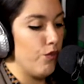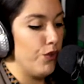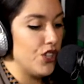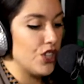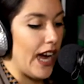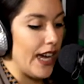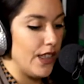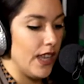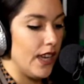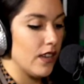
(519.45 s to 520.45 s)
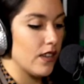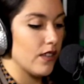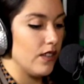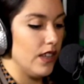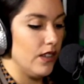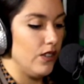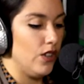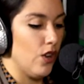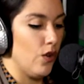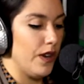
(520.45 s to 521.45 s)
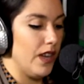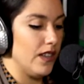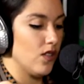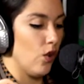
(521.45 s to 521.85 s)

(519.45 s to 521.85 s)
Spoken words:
which I think is